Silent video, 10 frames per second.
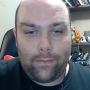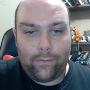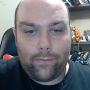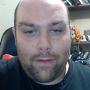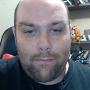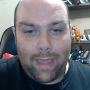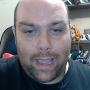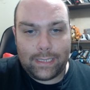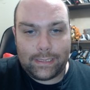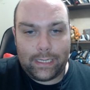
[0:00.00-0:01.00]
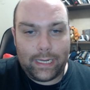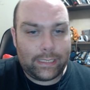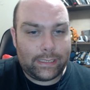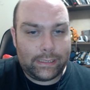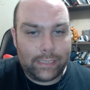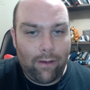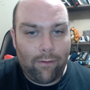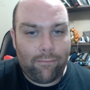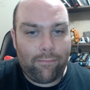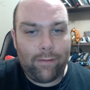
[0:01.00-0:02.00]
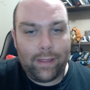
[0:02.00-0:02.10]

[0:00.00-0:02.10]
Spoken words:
drum magazine itself